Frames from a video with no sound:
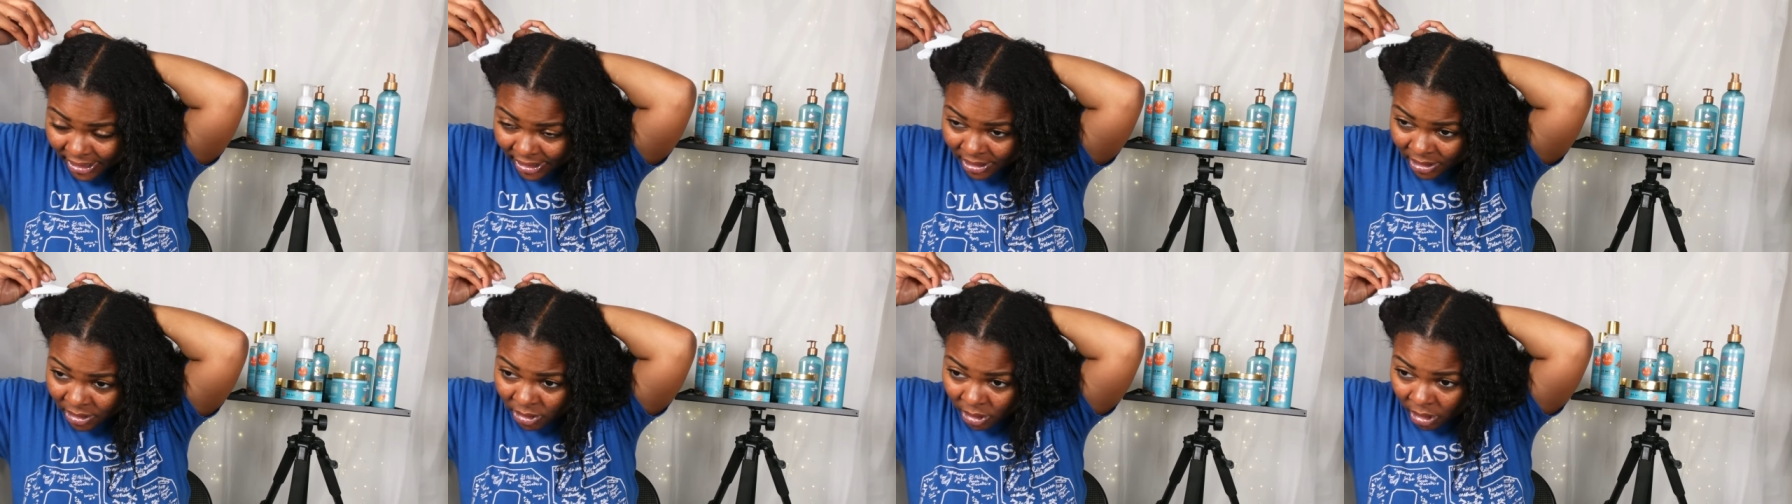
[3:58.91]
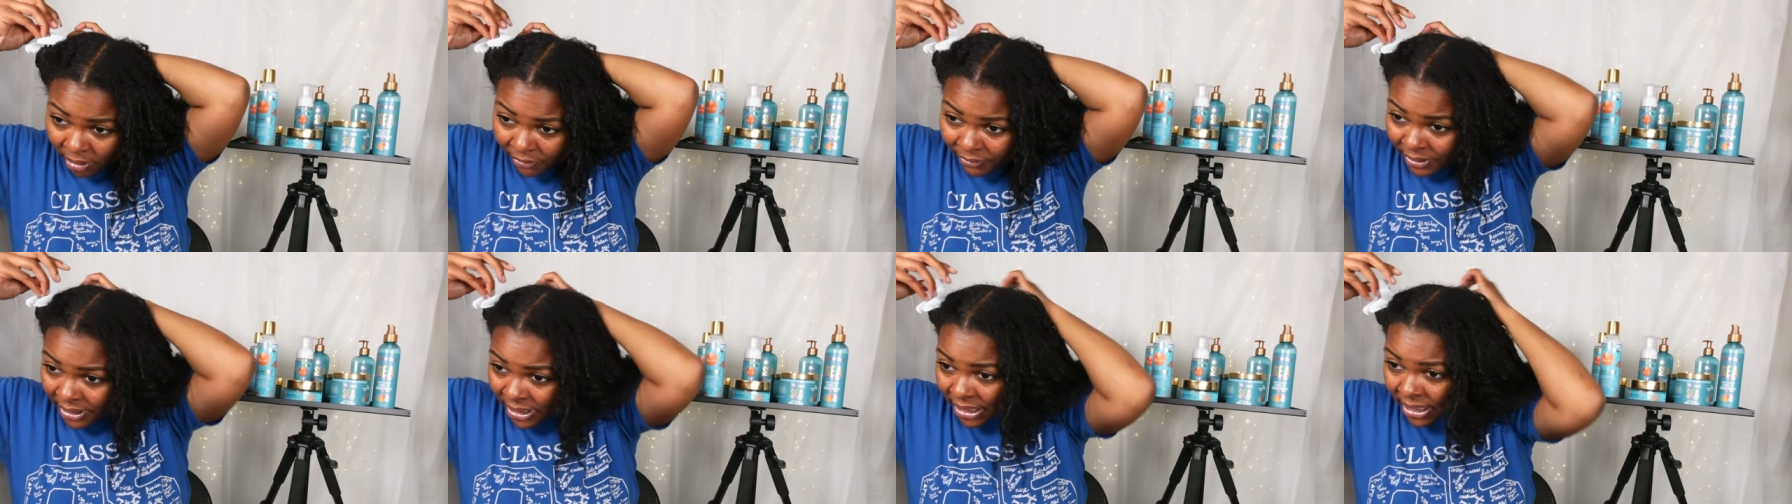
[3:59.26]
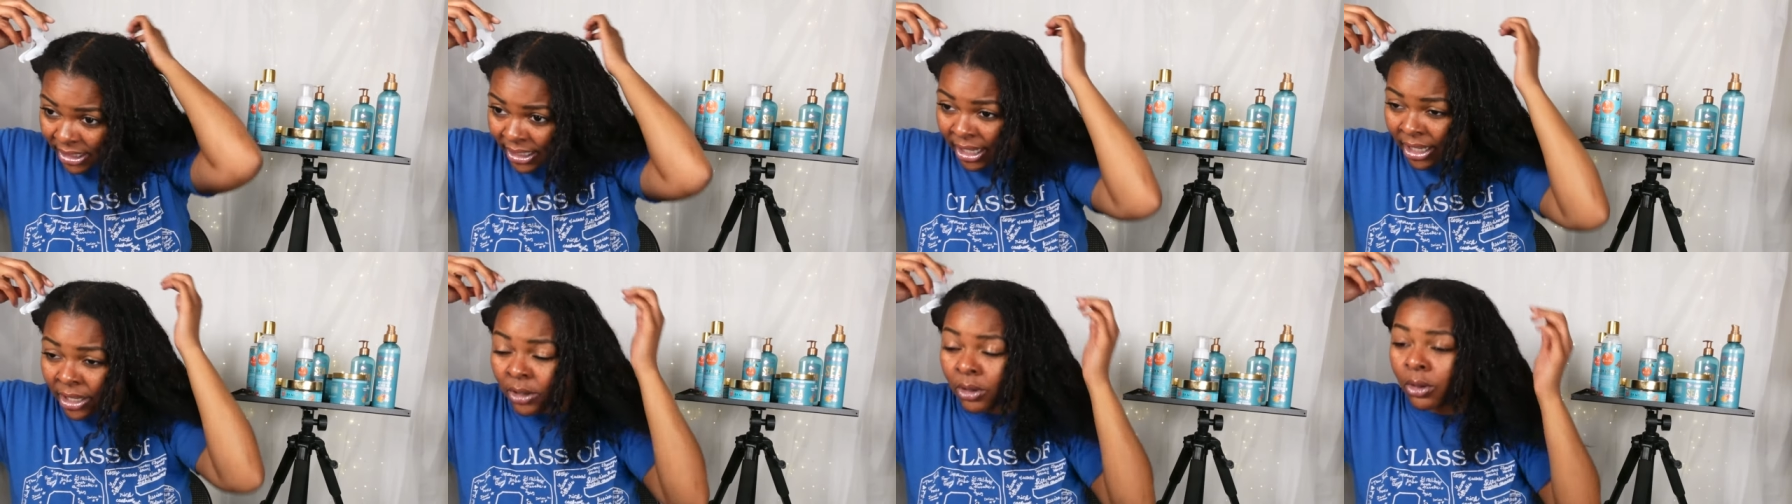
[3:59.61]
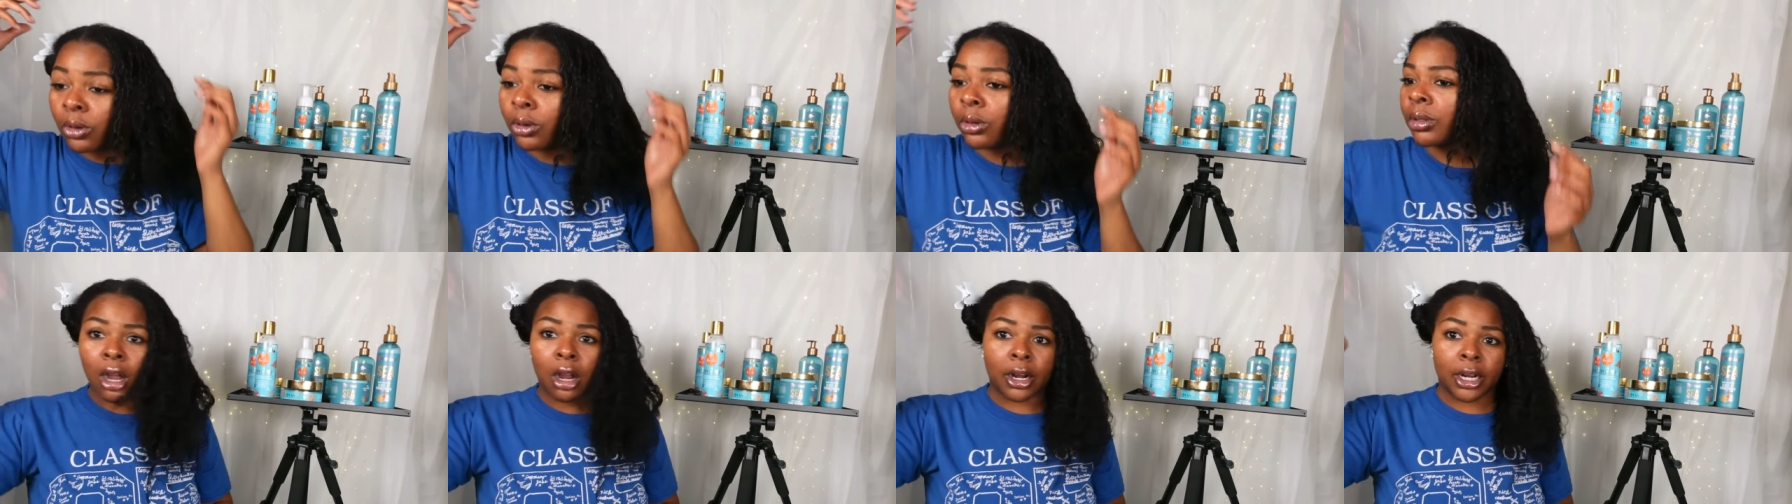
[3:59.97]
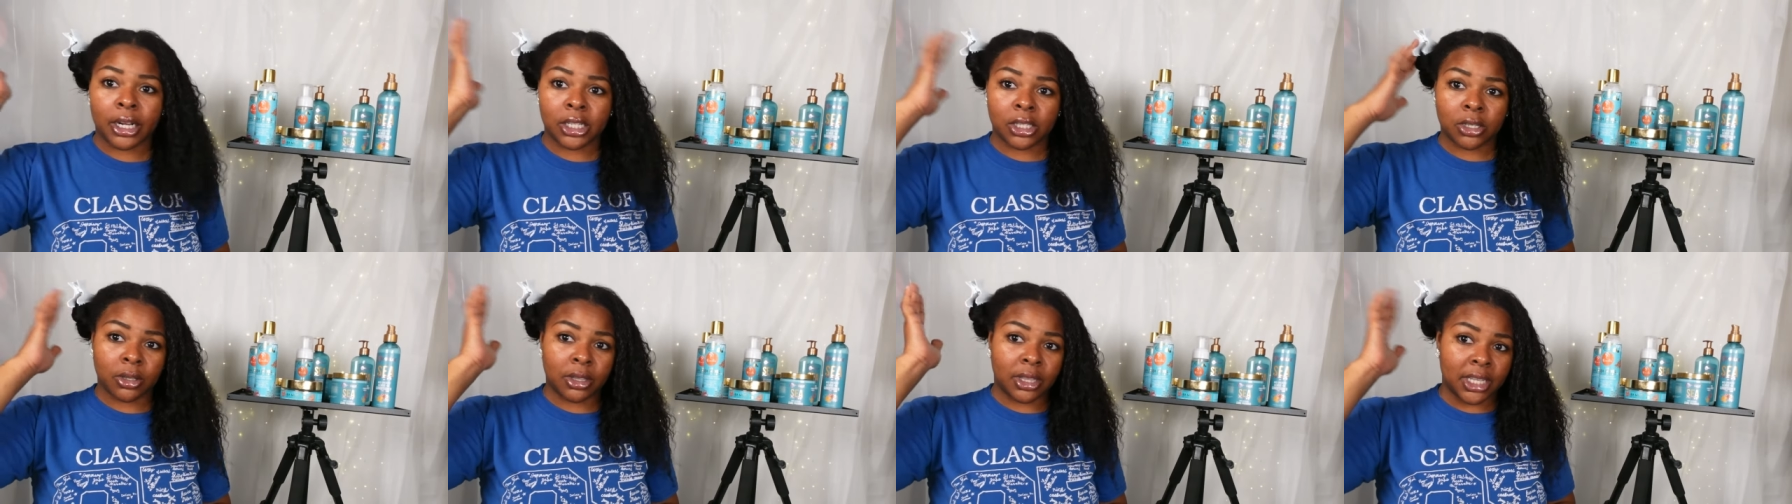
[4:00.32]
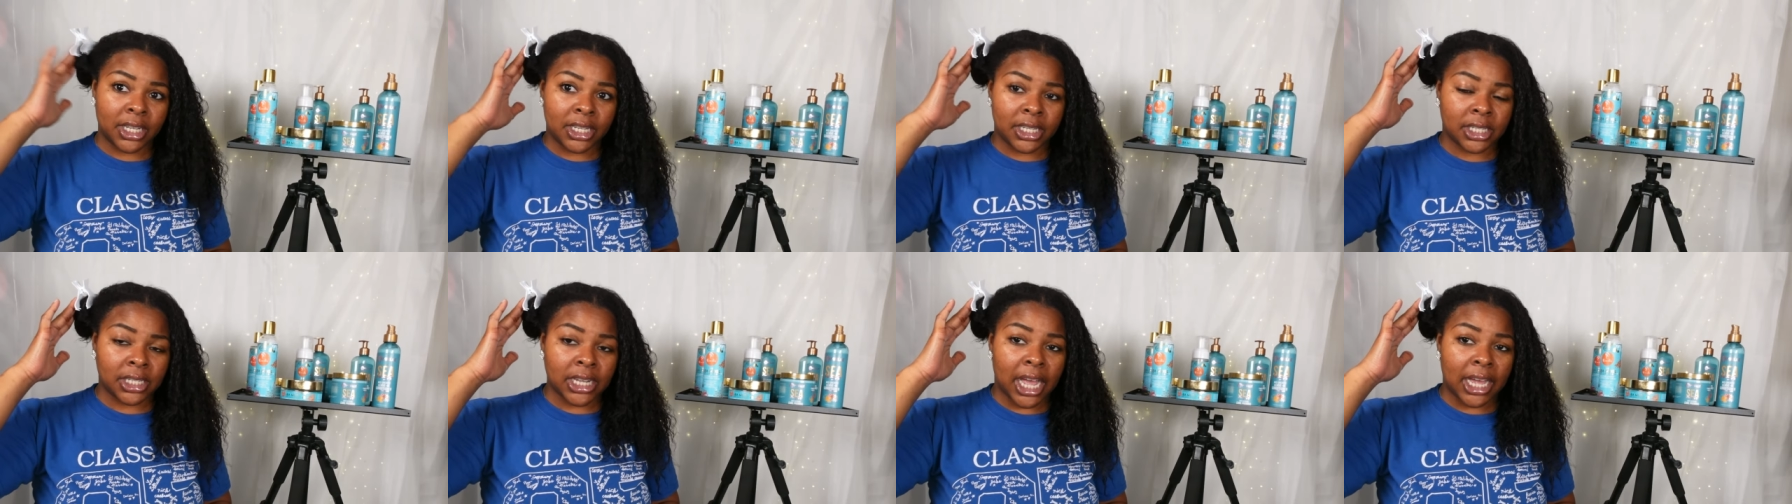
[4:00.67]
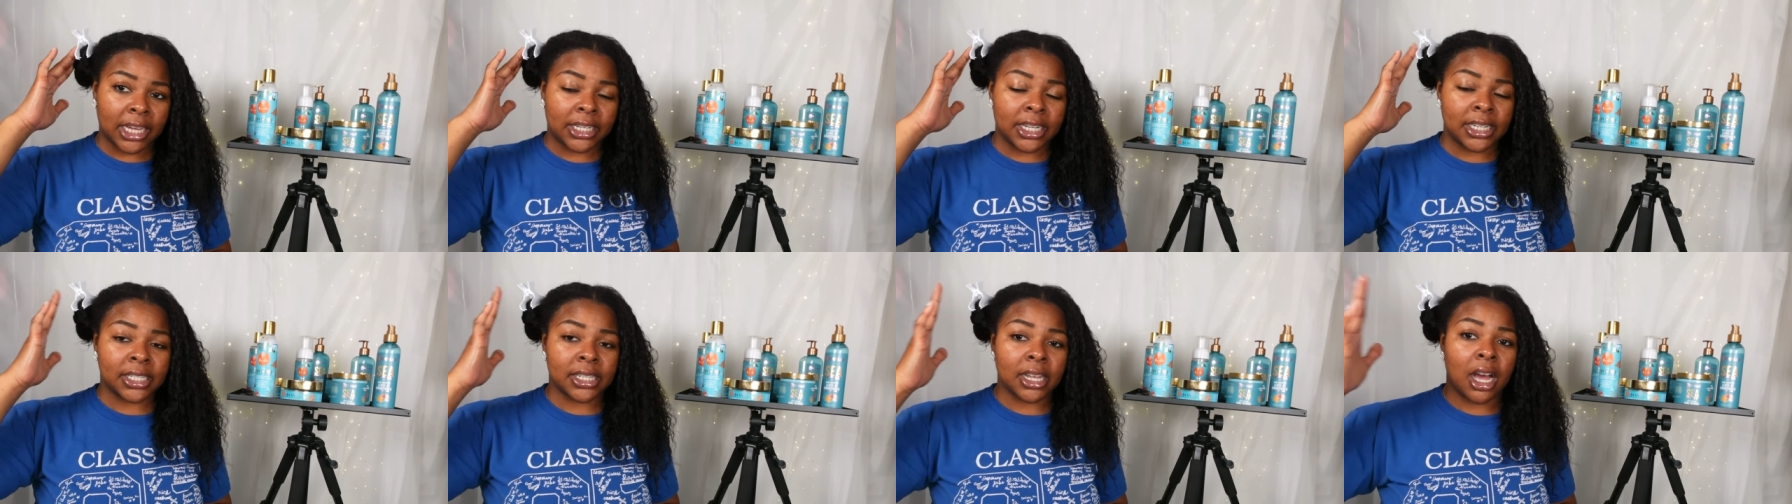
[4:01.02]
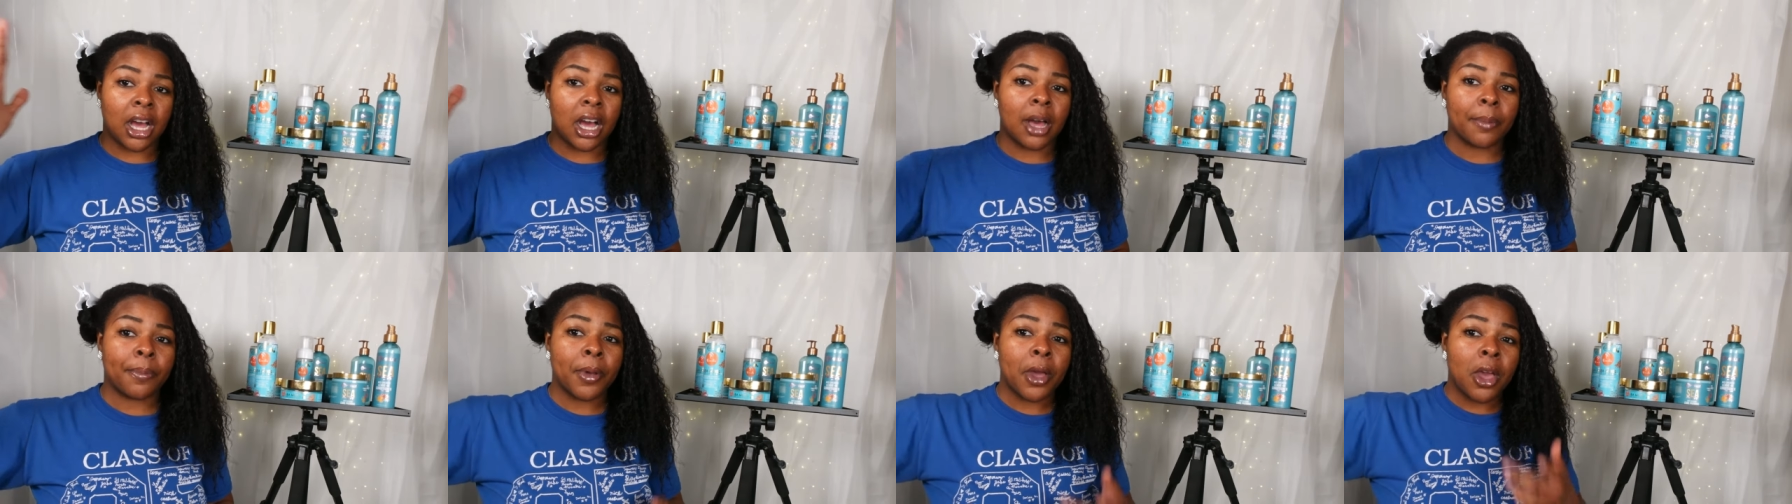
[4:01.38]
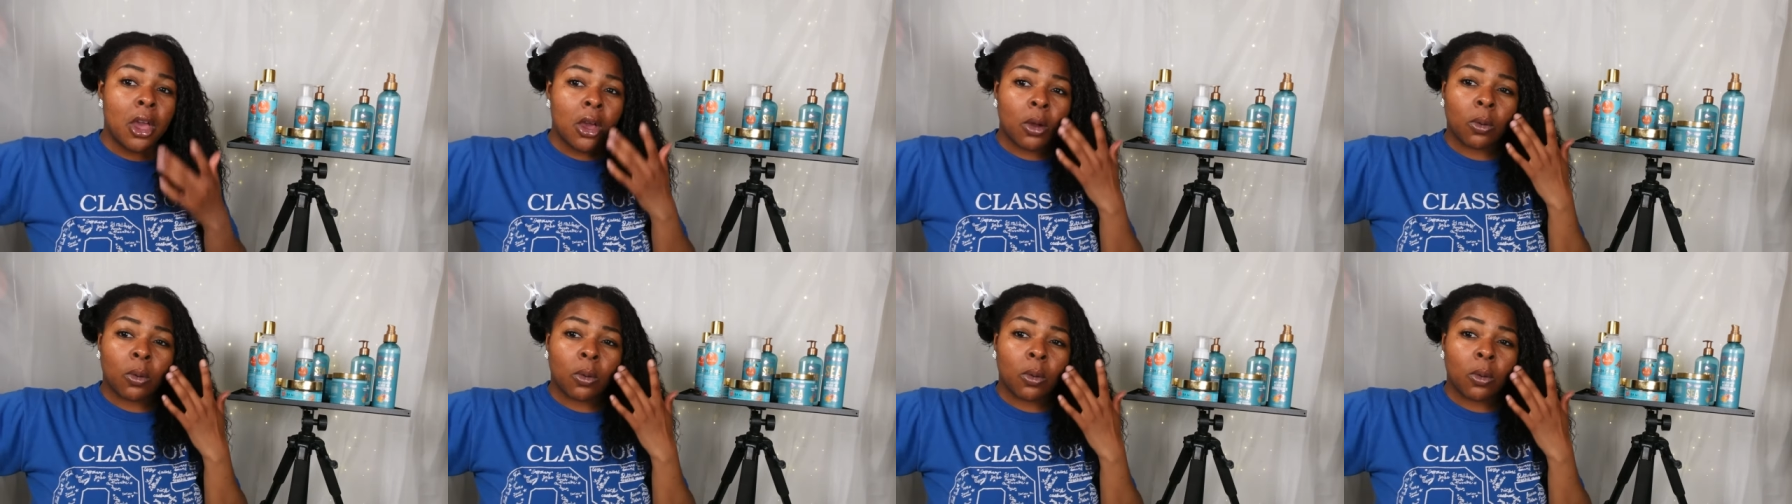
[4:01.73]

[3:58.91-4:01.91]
and soft and detangled. All right, so this side is up.